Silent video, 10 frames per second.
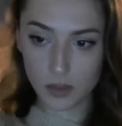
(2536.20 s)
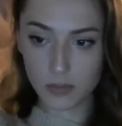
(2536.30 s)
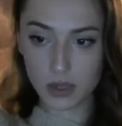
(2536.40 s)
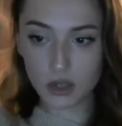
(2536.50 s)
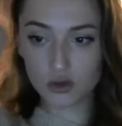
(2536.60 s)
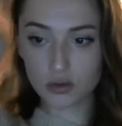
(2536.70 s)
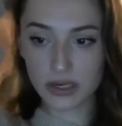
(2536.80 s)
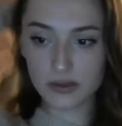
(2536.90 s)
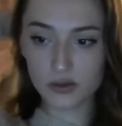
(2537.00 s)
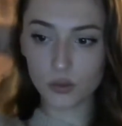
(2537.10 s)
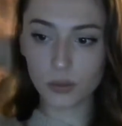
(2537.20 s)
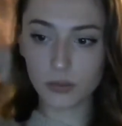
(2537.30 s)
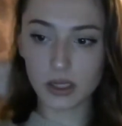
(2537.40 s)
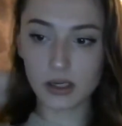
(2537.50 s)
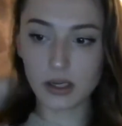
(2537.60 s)
Many trans
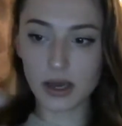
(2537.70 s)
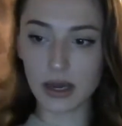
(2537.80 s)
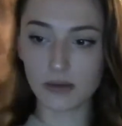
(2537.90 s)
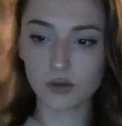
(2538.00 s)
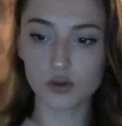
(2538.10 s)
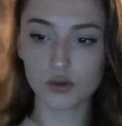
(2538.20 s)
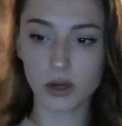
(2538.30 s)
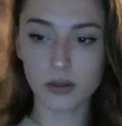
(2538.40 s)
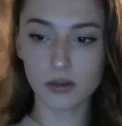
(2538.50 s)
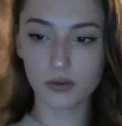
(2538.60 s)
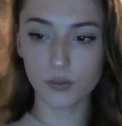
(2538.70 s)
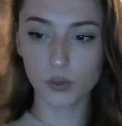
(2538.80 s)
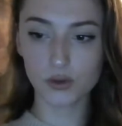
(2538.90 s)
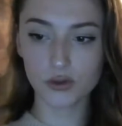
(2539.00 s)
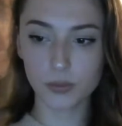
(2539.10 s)
women have to train their
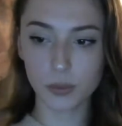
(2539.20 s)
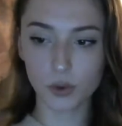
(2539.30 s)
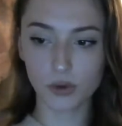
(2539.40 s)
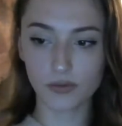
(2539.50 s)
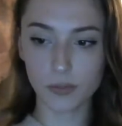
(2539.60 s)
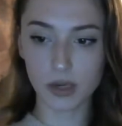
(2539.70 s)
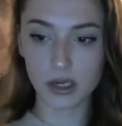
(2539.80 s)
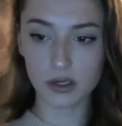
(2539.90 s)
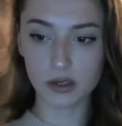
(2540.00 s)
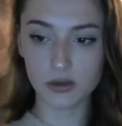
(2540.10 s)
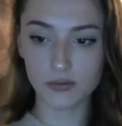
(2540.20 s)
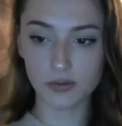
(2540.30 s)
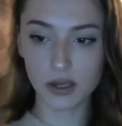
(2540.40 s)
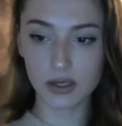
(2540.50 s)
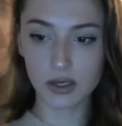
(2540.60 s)
voice to be more feminine. Did you
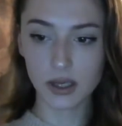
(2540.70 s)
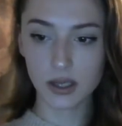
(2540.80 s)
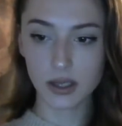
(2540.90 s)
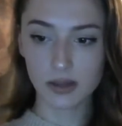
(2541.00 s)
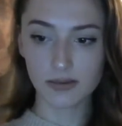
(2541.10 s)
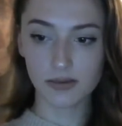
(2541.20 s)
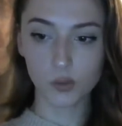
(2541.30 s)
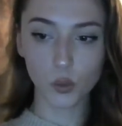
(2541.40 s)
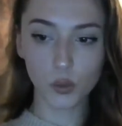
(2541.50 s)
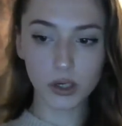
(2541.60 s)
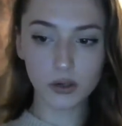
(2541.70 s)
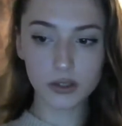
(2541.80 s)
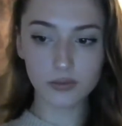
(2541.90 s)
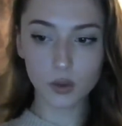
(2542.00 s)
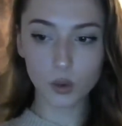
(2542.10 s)
find this weird
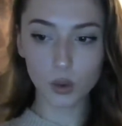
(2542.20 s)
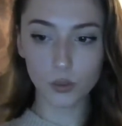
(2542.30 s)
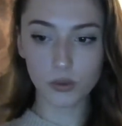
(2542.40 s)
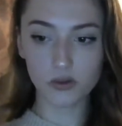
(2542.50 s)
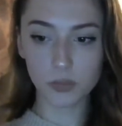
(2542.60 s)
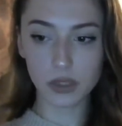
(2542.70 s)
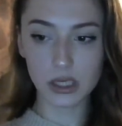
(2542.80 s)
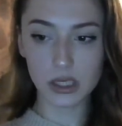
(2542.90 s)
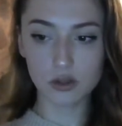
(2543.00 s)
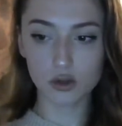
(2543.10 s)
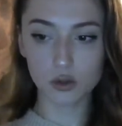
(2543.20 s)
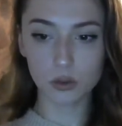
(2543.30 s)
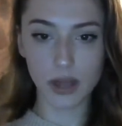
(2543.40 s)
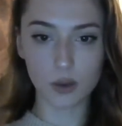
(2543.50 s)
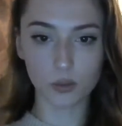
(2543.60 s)
difficult with speaking two
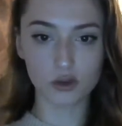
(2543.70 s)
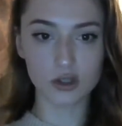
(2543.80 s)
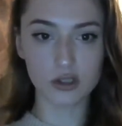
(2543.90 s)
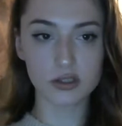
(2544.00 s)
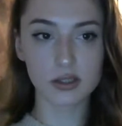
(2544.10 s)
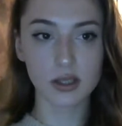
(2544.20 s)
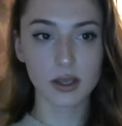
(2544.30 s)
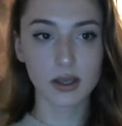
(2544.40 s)
languages?